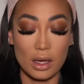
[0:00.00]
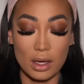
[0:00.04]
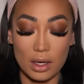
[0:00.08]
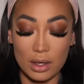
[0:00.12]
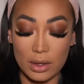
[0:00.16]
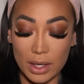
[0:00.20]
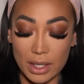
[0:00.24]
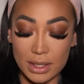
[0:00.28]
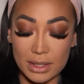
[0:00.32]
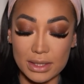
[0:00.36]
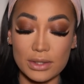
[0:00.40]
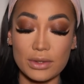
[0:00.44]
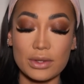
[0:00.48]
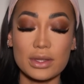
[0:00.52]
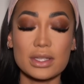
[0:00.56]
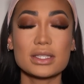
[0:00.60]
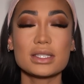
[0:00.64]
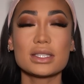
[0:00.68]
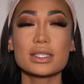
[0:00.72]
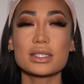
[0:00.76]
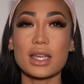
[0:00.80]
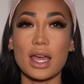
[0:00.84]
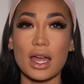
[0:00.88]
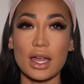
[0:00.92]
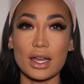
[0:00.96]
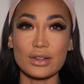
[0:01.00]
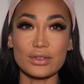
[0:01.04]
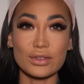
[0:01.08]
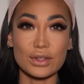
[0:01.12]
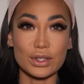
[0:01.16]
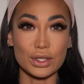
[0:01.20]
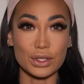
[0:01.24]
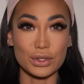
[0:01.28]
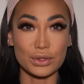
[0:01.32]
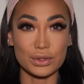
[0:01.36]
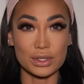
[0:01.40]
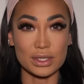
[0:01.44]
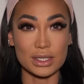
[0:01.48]
Okay, so this is kind of a
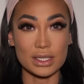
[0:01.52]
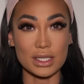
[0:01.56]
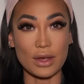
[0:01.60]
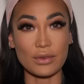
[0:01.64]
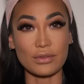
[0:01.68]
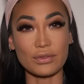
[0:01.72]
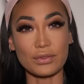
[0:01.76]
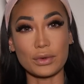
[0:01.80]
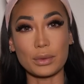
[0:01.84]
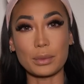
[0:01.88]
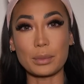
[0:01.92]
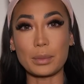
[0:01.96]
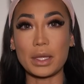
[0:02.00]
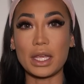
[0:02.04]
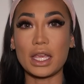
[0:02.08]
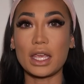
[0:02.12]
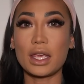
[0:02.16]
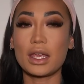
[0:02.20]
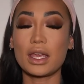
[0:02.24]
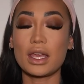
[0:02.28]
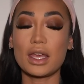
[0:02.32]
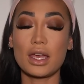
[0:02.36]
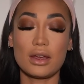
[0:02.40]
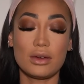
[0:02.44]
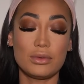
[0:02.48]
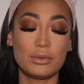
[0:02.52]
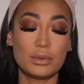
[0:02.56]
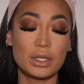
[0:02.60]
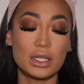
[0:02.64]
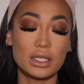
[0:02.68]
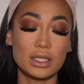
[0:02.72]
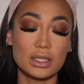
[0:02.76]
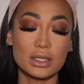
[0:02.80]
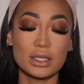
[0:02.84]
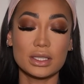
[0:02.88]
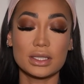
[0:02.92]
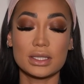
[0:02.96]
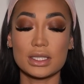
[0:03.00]
new step for me.
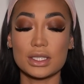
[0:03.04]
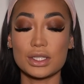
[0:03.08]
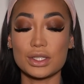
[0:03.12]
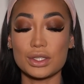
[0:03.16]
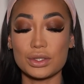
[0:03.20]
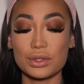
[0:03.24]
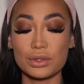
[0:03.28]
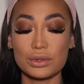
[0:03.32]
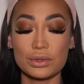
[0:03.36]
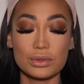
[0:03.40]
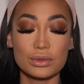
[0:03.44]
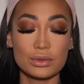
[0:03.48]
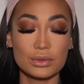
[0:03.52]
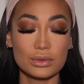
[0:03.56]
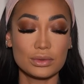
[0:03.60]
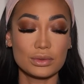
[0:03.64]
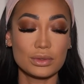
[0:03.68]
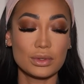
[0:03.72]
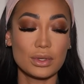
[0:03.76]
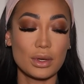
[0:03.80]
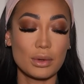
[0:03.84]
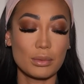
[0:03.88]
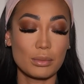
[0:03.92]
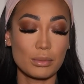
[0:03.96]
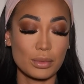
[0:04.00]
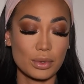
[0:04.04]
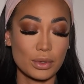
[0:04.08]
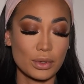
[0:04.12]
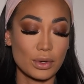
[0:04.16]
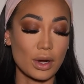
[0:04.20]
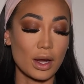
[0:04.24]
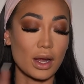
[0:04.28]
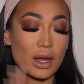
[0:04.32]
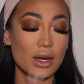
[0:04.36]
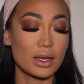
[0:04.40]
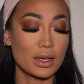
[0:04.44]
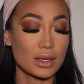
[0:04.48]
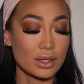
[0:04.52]
Well, it's a new
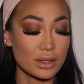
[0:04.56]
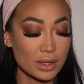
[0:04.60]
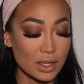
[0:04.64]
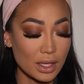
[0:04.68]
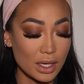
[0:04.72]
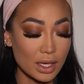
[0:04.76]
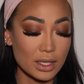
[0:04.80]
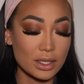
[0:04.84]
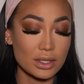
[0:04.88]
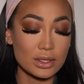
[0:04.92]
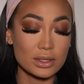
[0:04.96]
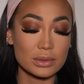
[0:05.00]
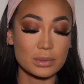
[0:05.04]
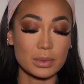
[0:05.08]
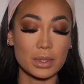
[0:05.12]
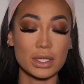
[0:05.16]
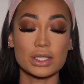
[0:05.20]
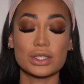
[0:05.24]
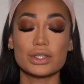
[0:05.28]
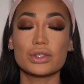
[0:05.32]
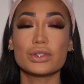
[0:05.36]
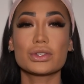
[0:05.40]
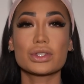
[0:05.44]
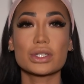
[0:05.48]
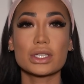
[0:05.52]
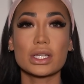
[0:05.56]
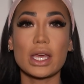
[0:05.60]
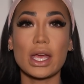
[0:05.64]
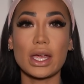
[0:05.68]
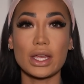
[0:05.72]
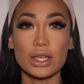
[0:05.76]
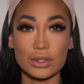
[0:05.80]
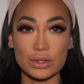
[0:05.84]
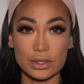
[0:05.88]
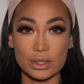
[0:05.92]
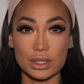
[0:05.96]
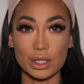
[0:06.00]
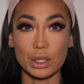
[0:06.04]
product that I use because usually I
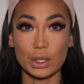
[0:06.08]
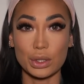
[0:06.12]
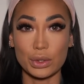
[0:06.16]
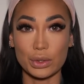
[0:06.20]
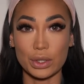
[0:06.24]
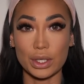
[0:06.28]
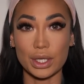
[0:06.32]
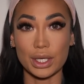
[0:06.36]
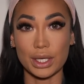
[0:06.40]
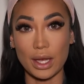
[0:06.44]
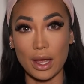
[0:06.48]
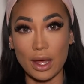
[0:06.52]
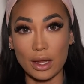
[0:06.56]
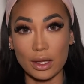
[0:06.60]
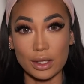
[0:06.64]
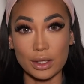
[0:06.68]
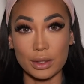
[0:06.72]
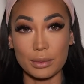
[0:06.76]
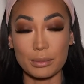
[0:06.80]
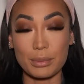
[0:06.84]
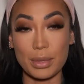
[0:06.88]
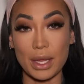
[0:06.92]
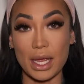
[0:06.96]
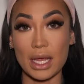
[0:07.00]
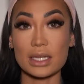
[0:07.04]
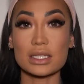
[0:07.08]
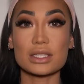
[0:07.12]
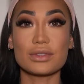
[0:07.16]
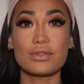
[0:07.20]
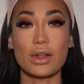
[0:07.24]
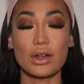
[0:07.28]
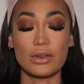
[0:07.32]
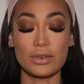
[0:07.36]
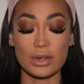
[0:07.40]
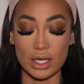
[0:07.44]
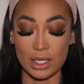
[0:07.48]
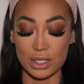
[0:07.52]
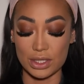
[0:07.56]
use the Laura Geller Baked
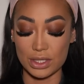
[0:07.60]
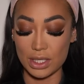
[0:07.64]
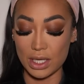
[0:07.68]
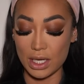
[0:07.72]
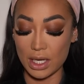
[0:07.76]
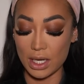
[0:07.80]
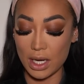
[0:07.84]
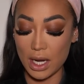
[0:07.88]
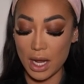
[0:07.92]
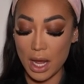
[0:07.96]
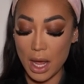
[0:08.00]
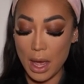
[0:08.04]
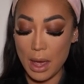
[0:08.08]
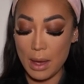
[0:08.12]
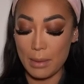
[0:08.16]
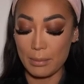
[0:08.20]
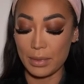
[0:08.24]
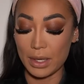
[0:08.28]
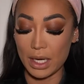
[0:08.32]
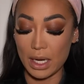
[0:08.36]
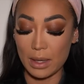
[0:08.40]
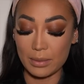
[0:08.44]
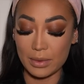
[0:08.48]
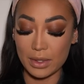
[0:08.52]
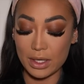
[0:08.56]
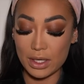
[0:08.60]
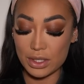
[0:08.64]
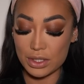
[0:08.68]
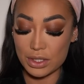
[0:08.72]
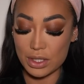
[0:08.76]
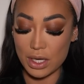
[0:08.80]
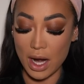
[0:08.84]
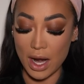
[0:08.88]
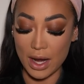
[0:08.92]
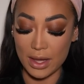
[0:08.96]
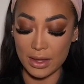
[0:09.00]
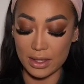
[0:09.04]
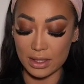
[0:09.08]
Foundation, but I'm gonna
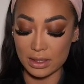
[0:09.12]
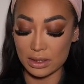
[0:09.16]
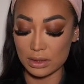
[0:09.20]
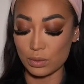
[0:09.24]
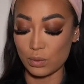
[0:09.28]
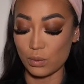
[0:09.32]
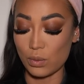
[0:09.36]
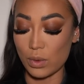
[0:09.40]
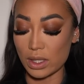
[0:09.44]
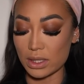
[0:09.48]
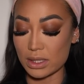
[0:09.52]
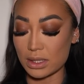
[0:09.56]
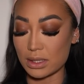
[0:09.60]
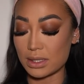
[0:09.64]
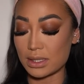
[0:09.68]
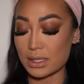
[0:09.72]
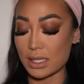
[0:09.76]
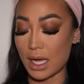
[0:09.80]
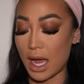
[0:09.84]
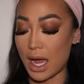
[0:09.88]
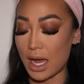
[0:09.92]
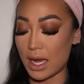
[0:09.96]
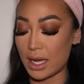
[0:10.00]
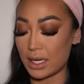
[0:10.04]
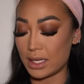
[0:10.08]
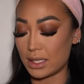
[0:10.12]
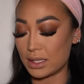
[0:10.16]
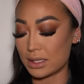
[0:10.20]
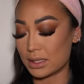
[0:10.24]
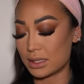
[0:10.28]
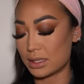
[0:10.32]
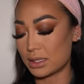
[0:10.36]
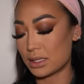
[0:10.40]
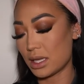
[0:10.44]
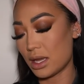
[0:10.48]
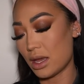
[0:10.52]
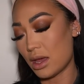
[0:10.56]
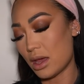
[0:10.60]
try this one
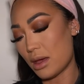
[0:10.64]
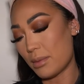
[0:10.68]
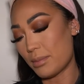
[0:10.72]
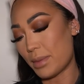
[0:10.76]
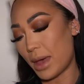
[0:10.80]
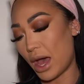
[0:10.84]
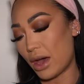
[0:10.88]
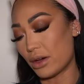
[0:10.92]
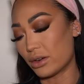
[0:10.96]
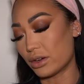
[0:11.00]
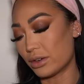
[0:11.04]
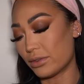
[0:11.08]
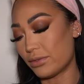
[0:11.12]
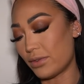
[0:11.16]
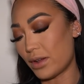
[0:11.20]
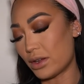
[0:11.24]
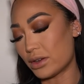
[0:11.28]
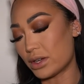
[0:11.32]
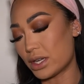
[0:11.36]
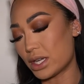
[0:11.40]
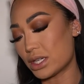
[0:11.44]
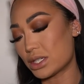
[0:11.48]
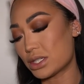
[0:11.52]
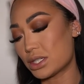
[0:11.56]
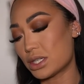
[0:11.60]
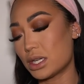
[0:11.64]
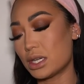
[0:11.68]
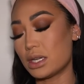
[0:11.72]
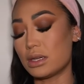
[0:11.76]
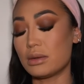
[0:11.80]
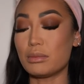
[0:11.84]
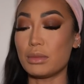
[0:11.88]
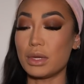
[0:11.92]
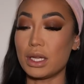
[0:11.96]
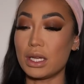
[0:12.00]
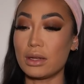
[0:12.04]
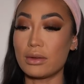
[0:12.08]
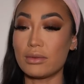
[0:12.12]
size powder foundation
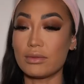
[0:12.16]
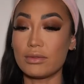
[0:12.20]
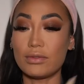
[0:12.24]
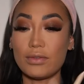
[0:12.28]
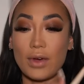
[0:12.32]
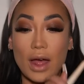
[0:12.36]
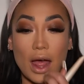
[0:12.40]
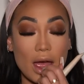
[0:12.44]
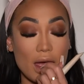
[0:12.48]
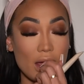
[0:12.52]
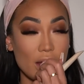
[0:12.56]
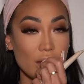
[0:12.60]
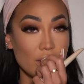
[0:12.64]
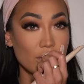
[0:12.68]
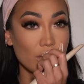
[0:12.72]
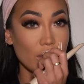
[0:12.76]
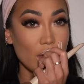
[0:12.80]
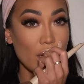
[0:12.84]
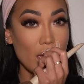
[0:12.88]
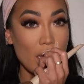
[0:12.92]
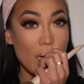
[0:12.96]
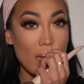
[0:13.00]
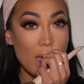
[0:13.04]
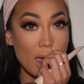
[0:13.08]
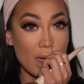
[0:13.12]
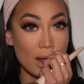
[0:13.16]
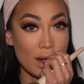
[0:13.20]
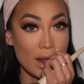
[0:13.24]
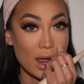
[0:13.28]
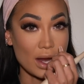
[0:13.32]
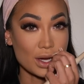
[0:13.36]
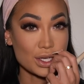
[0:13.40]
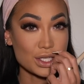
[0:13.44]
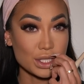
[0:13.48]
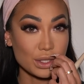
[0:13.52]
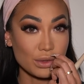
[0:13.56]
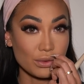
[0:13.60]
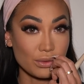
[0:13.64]
in medium 5, and I
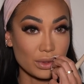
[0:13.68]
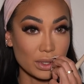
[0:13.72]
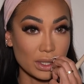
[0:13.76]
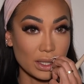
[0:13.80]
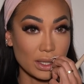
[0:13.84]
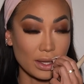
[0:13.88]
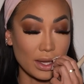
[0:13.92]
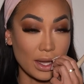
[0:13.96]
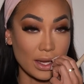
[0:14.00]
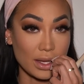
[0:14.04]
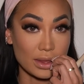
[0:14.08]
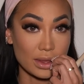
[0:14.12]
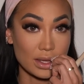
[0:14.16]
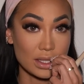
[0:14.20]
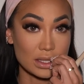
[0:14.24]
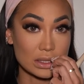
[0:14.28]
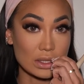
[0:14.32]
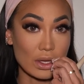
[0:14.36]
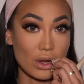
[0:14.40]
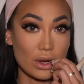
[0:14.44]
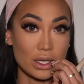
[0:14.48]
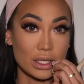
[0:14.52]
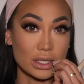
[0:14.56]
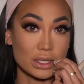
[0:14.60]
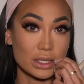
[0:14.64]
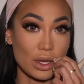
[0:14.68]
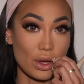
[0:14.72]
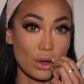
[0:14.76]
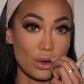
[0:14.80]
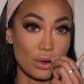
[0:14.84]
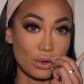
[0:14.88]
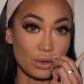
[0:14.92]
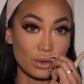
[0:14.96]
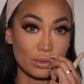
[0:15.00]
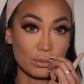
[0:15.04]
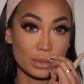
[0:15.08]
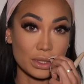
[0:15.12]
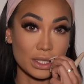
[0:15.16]
actually really like this on its
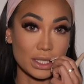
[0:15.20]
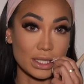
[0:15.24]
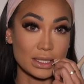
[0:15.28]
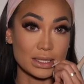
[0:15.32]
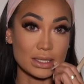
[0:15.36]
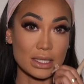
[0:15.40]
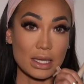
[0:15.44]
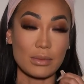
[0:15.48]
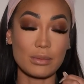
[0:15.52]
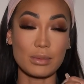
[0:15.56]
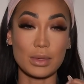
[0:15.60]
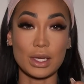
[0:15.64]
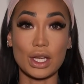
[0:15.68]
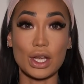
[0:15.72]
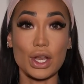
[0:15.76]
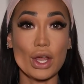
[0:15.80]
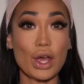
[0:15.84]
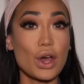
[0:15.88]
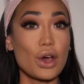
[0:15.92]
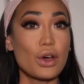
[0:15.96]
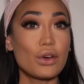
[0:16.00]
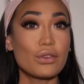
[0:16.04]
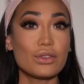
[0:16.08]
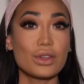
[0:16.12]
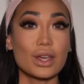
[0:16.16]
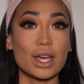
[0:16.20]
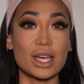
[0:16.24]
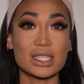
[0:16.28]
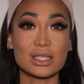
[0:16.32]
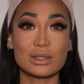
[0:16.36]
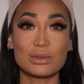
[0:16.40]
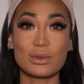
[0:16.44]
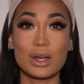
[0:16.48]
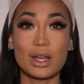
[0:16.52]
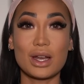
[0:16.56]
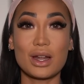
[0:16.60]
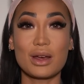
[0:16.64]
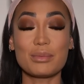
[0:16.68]
own. Please let me know if you guys
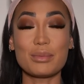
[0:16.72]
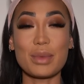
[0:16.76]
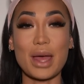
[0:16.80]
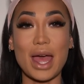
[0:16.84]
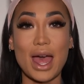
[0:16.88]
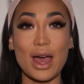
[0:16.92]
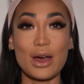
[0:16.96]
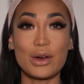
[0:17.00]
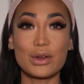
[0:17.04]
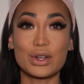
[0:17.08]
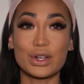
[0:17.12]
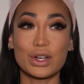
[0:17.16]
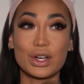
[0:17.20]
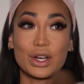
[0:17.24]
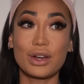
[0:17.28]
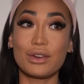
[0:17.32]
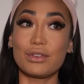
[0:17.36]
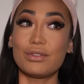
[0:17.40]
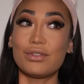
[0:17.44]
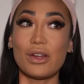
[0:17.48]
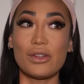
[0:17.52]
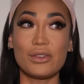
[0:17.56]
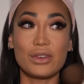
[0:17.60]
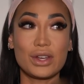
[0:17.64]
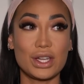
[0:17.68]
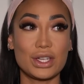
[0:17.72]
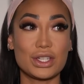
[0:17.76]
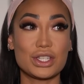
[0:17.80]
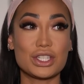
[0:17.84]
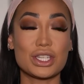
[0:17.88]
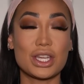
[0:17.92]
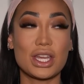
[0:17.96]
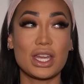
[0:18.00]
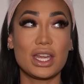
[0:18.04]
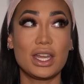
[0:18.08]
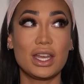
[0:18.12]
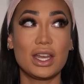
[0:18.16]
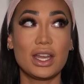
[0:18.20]
want a powder
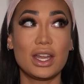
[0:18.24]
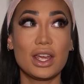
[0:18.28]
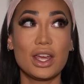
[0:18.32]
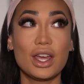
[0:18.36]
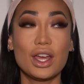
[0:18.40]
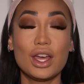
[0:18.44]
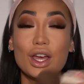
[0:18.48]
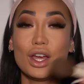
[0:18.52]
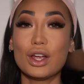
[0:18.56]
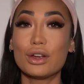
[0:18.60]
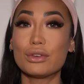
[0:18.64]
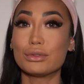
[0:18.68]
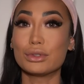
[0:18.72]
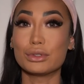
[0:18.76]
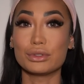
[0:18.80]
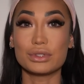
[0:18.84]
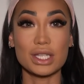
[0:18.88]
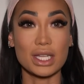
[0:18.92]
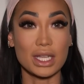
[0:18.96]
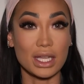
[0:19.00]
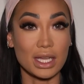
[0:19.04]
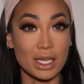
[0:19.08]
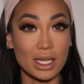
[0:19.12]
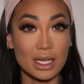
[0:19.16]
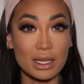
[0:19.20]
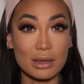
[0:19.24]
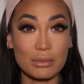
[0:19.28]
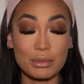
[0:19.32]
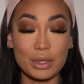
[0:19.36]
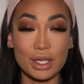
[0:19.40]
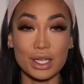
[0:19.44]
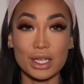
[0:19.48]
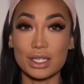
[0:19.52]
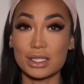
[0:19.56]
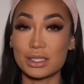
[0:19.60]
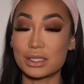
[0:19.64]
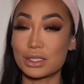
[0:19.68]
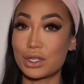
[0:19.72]
foundation routine
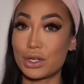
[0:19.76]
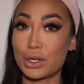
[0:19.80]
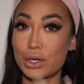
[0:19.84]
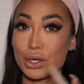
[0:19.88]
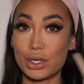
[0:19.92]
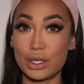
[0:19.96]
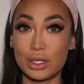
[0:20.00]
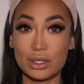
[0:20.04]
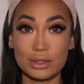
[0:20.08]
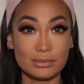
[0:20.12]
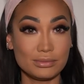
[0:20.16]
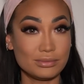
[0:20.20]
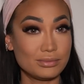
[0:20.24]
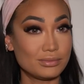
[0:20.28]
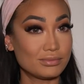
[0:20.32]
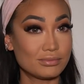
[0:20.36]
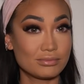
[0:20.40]
because, girl,